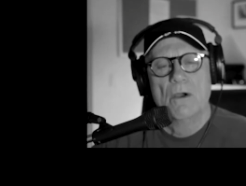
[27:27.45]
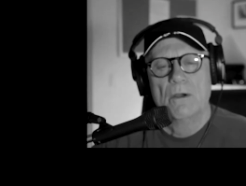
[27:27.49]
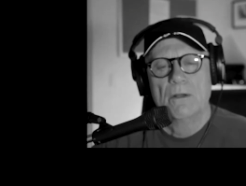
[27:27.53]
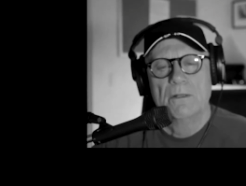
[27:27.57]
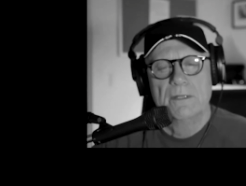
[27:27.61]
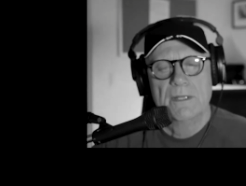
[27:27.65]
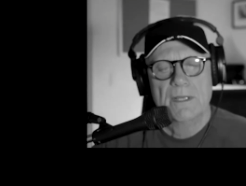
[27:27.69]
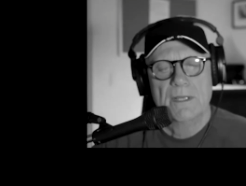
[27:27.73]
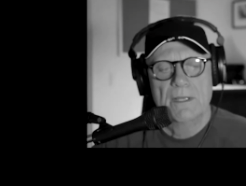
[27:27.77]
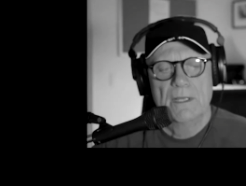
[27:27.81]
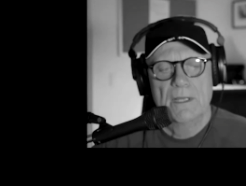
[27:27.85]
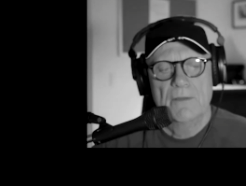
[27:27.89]

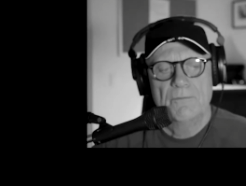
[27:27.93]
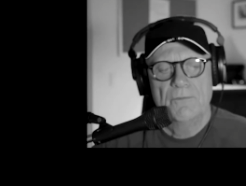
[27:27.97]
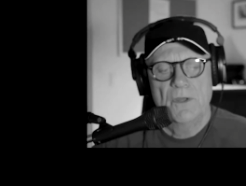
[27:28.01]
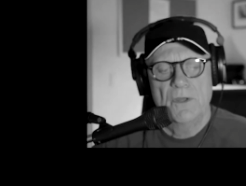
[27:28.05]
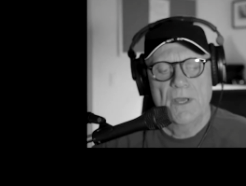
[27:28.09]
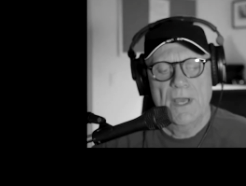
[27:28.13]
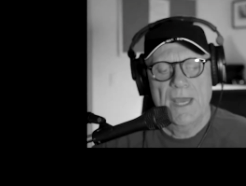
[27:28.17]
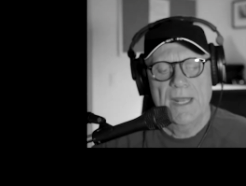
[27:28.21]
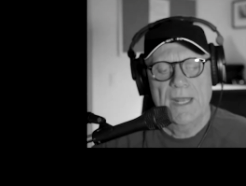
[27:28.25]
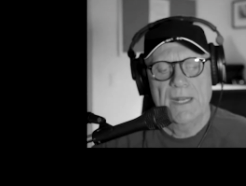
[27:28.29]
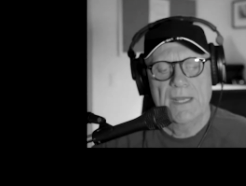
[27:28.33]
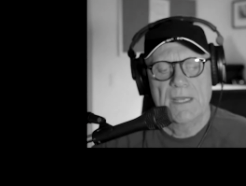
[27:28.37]
If you
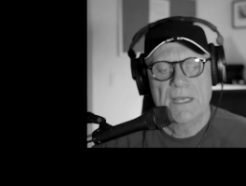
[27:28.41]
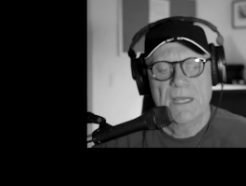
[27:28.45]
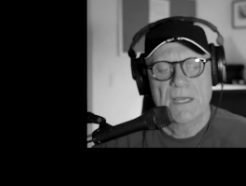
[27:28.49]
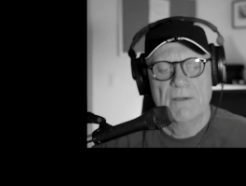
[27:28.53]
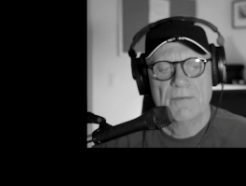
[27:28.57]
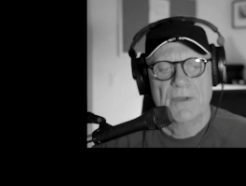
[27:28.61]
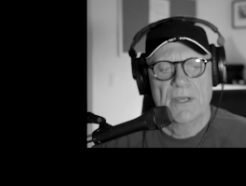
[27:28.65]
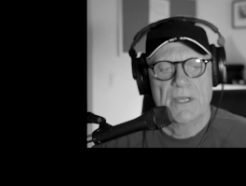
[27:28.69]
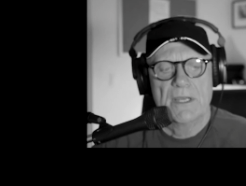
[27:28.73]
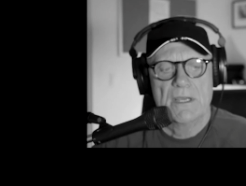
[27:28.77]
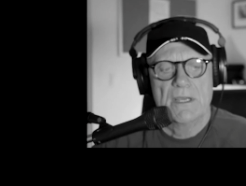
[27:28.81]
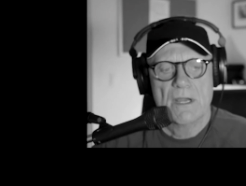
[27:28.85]
had to give
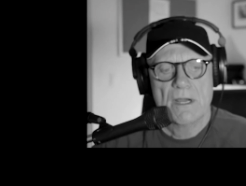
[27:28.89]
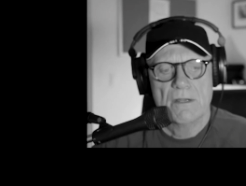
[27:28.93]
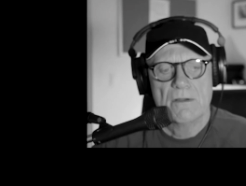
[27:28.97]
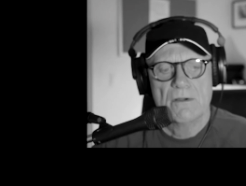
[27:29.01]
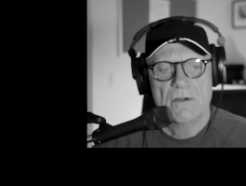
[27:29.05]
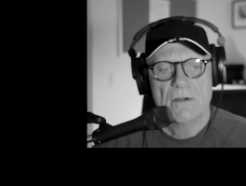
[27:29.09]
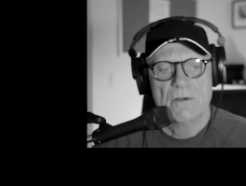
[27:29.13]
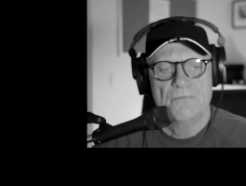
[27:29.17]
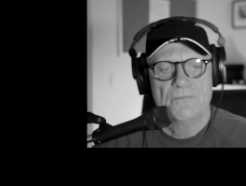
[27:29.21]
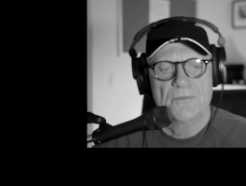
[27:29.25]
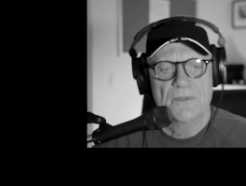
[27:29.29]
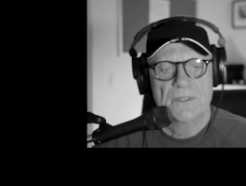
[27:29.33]
a
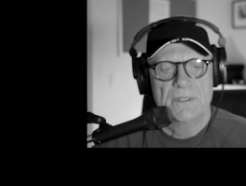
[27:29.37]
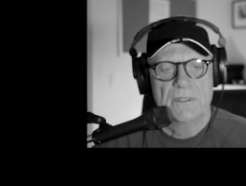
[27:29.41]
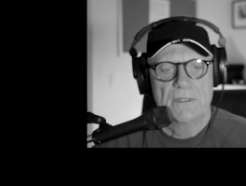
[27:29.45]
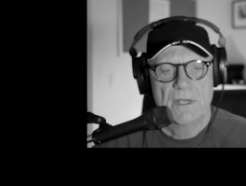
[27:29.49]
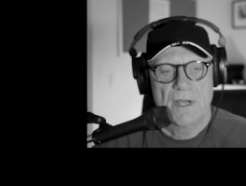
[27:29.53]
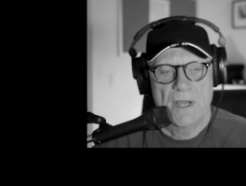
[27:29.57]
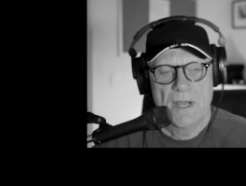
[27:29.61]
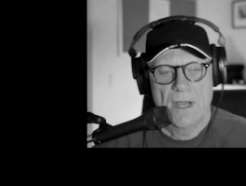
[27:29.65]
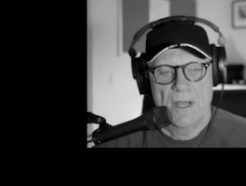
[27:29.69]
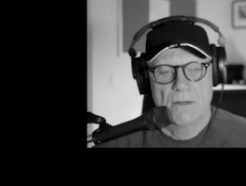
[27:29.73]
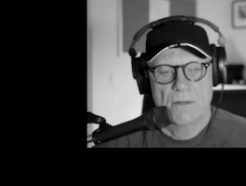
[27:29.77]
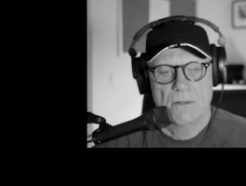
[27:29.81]
younger
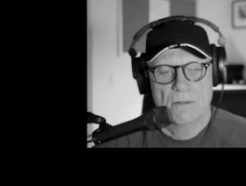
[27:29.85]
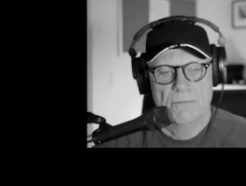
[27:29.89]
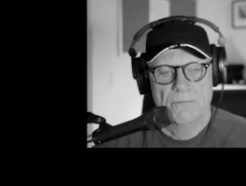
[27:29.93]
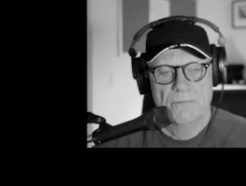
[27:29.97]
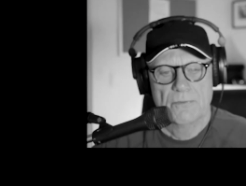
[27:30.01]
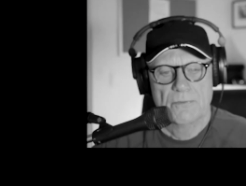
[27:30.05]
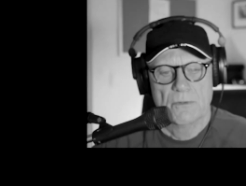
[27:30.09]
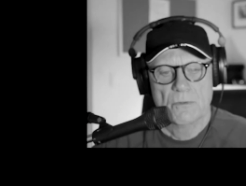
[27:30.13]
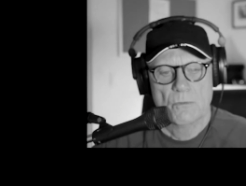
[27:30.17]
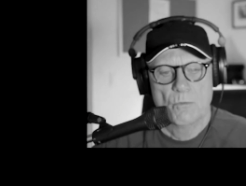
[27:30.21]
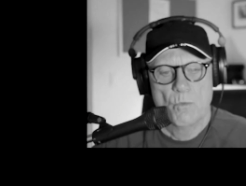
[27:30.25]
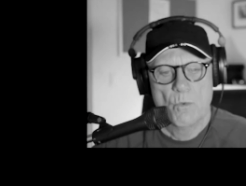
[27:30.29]

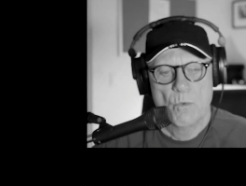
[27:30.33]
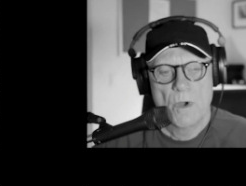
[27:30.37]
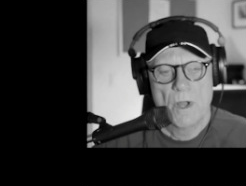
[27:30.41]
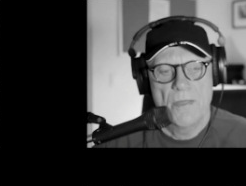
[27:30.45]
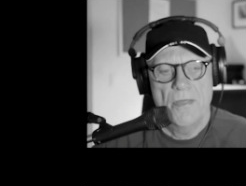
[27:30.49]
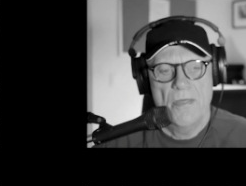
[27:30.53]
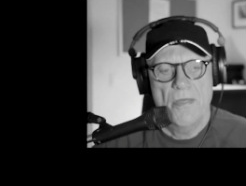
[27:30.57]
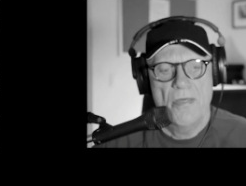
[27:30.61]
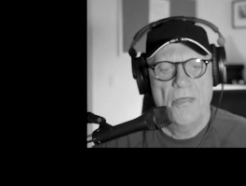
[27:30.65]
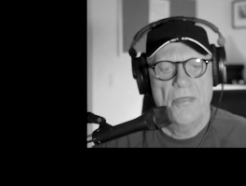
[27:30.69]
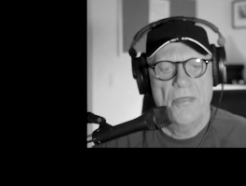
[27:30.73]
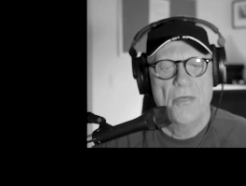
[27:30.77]
photographer
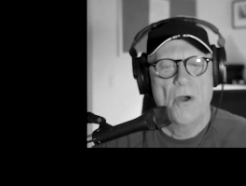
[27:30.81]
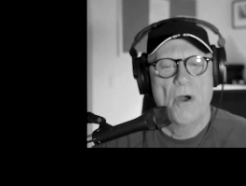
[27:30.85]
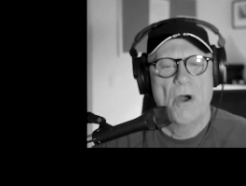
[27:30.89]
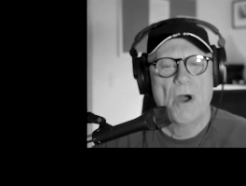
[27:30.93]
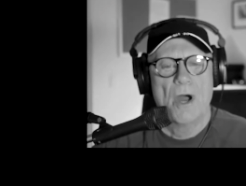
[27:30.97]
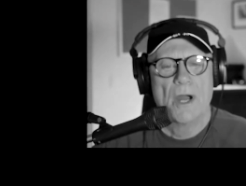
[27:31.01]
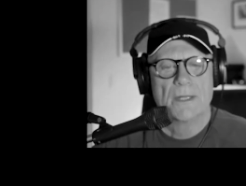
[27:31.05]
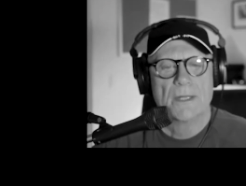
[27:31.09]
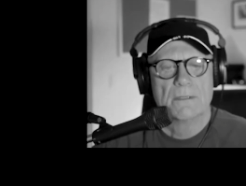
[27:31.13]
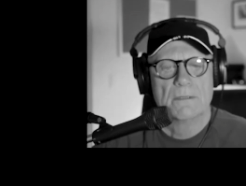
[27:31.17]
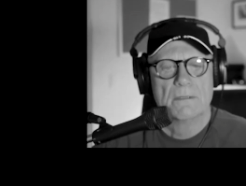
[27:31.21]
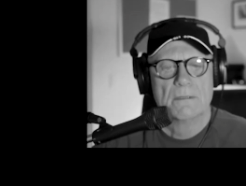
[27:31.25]
one thought,